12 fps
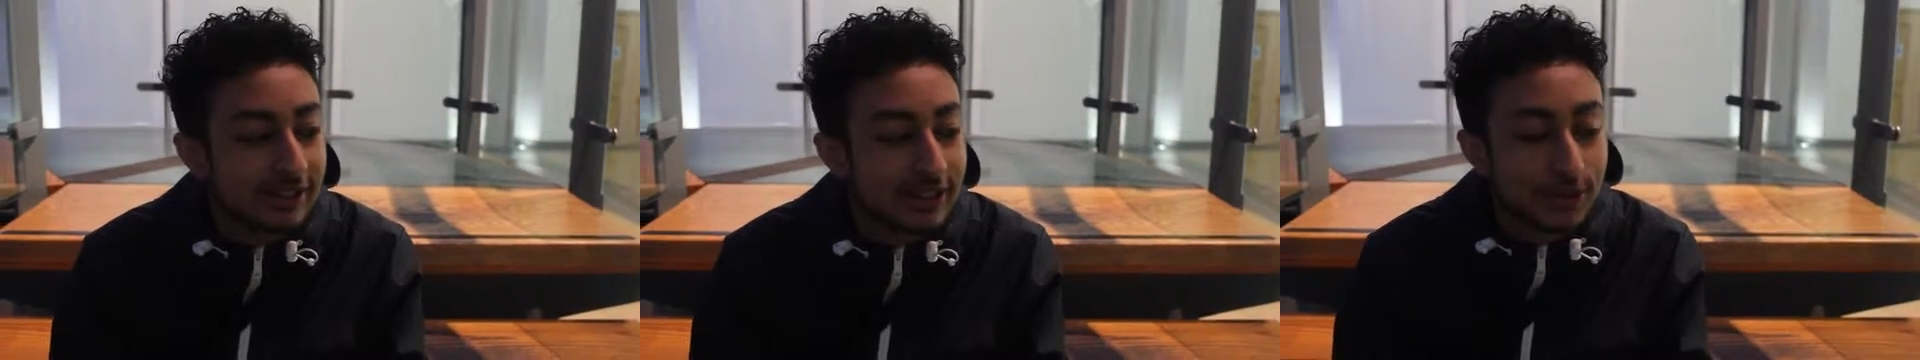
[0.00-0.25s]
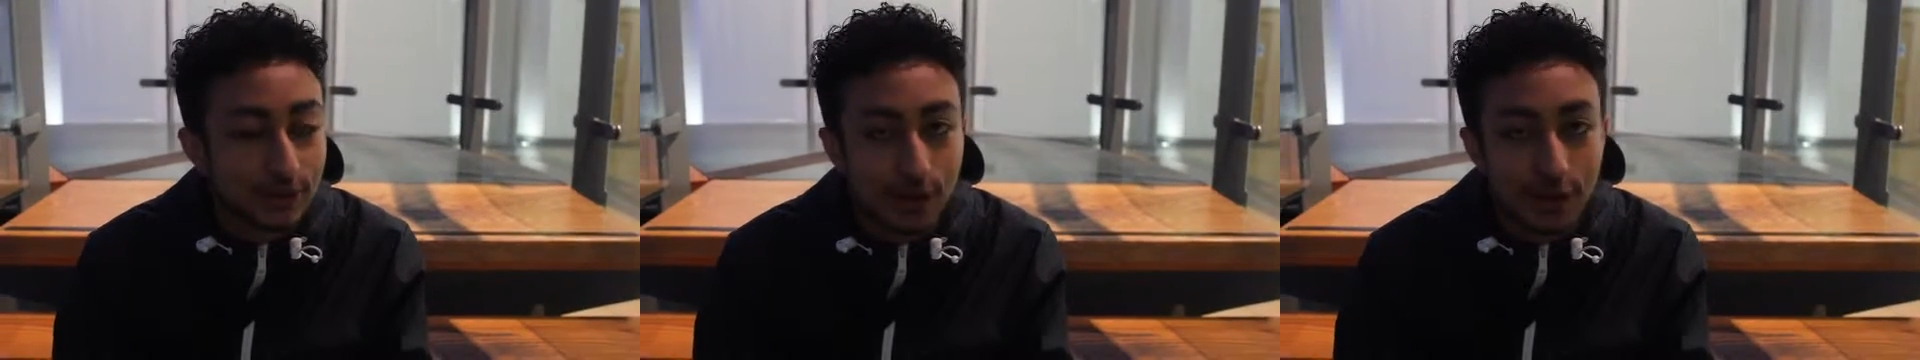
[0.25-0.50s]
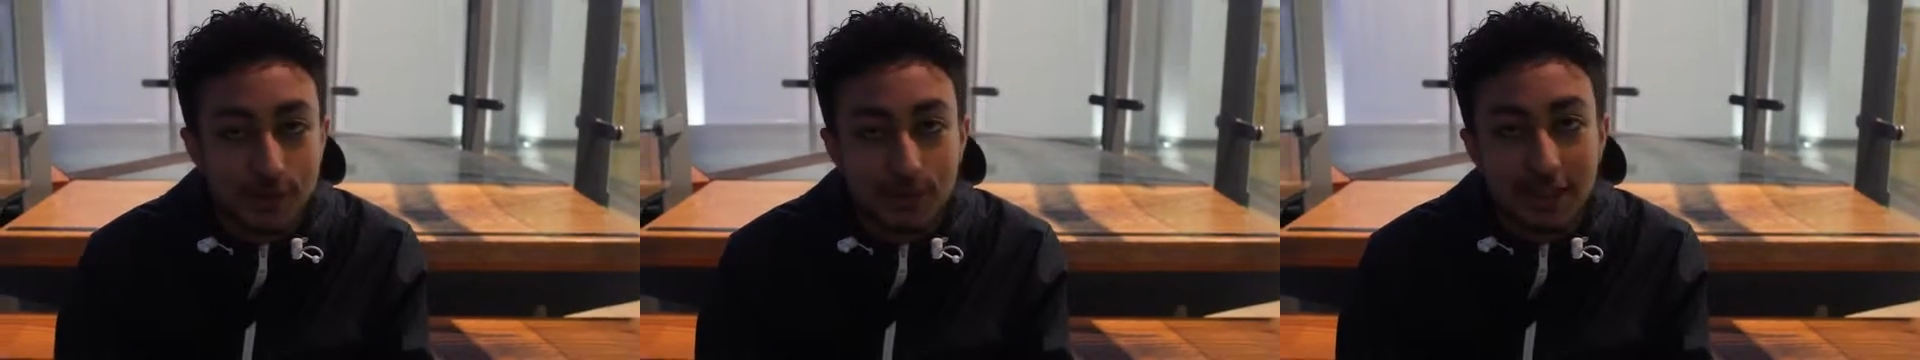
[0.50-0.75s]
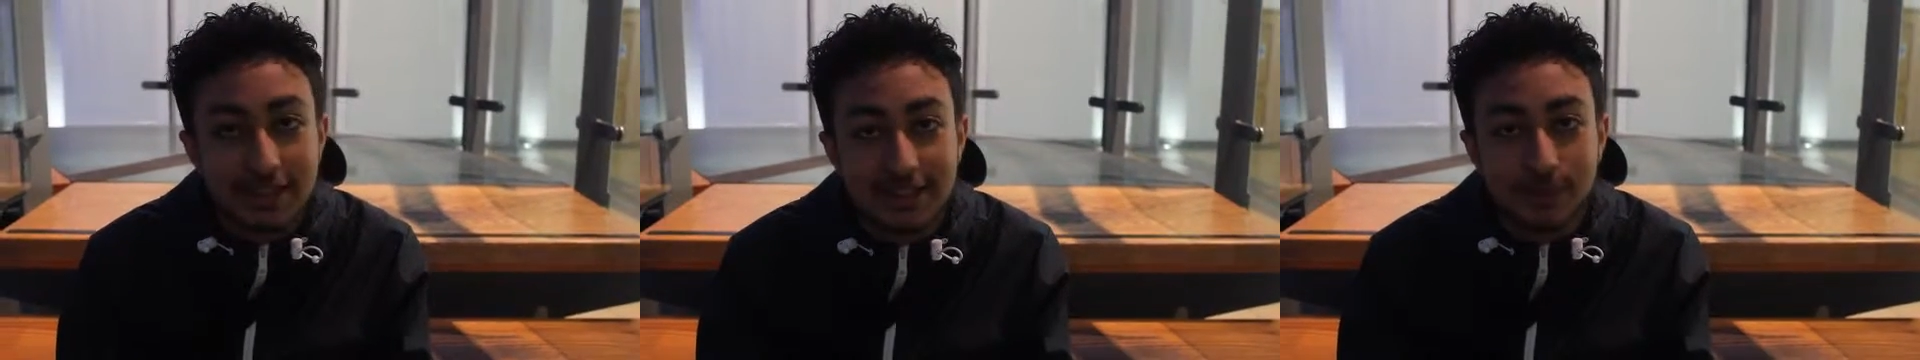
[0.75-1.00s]
his voice
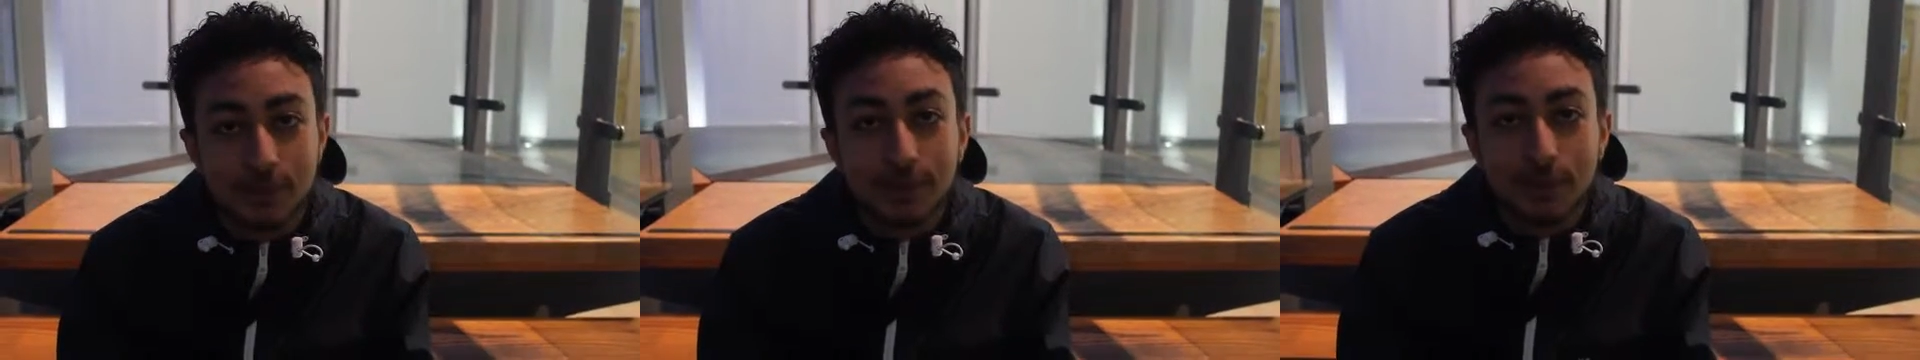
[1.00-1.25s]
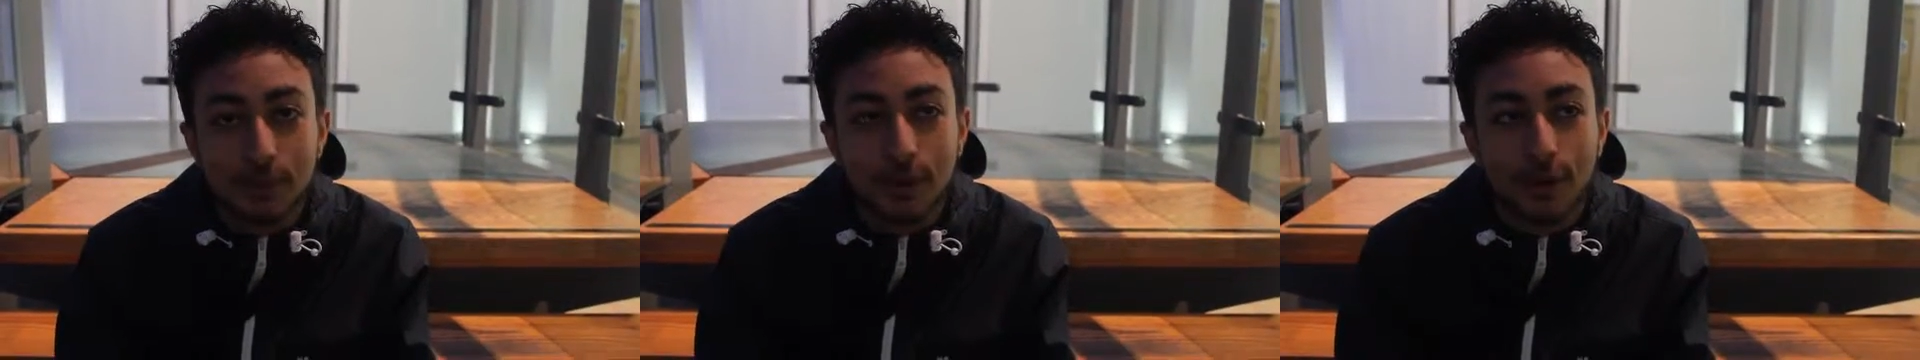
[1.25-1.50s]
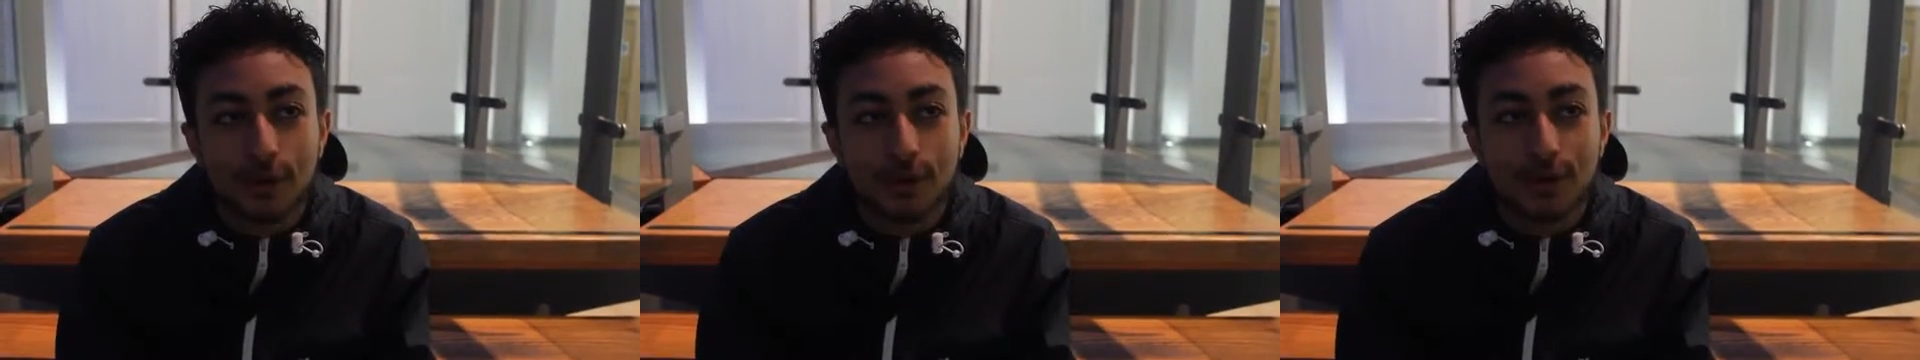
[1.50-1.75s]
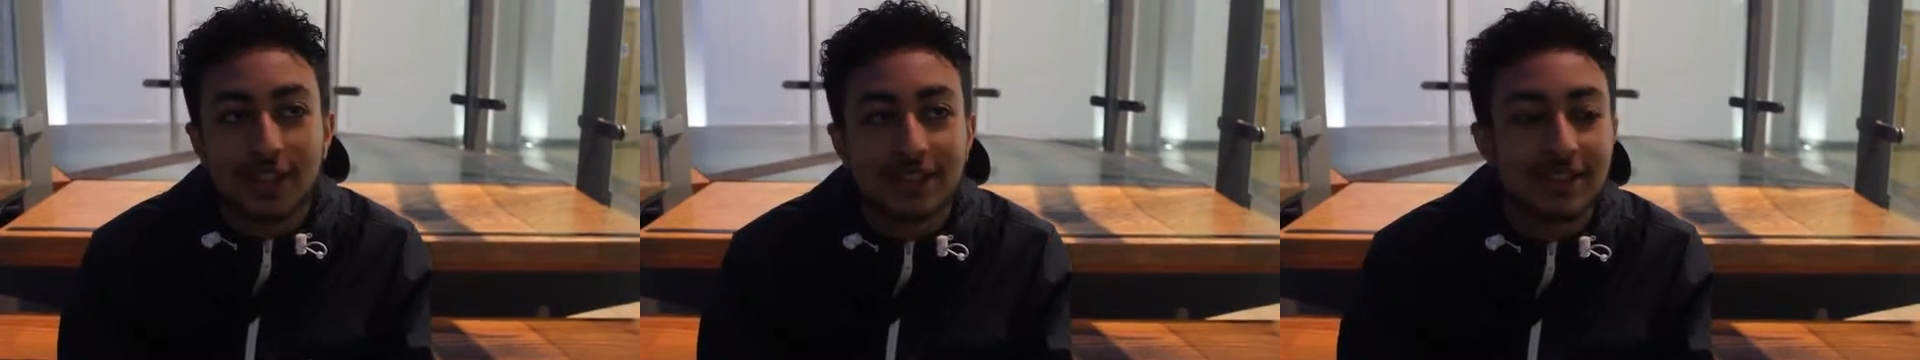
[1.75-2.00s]
makes him even more
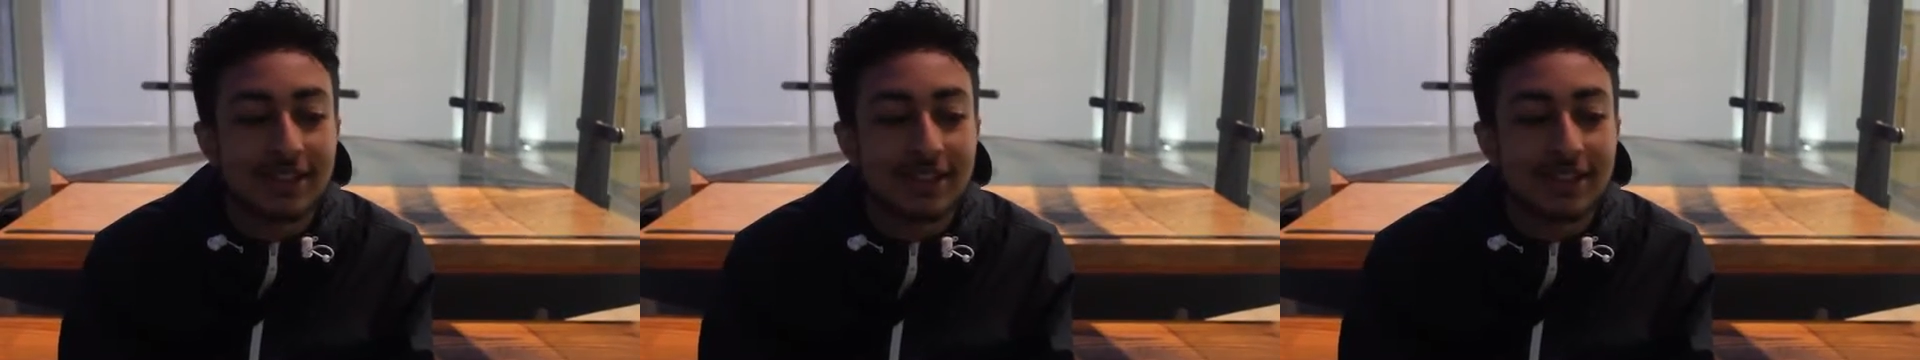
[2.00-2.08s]
funny as